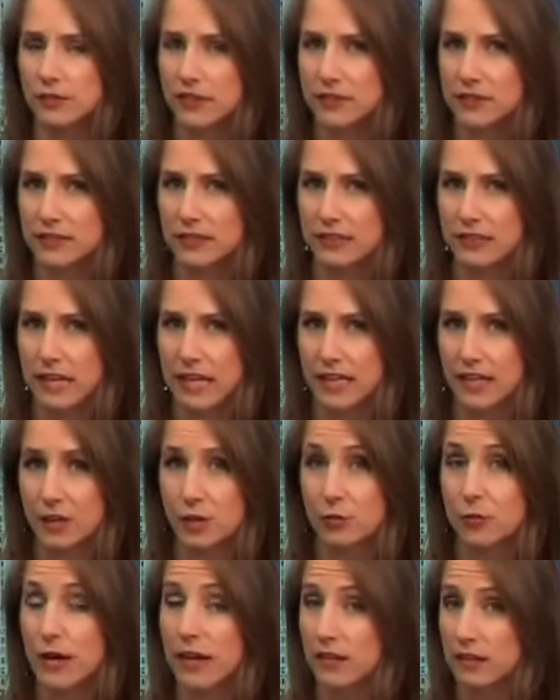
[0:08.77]
Vista Lane
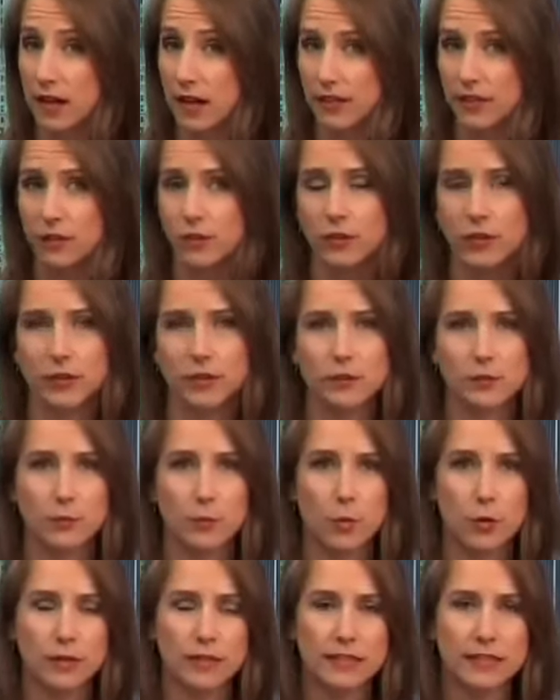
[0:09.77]
around 9.30 this
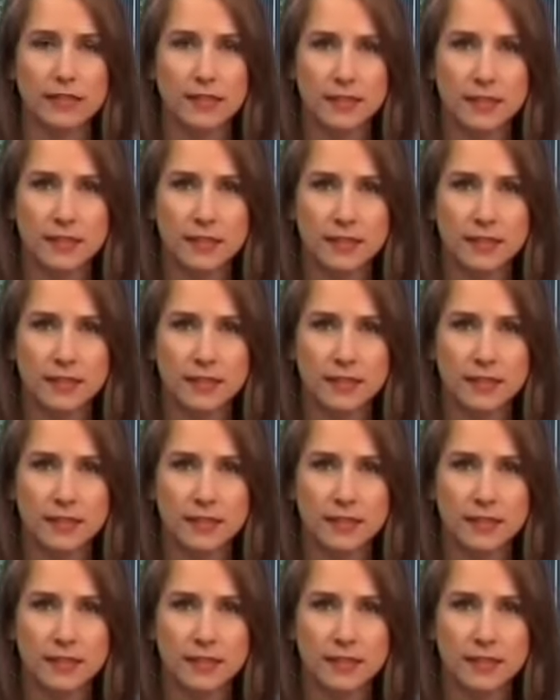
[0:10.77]
morning.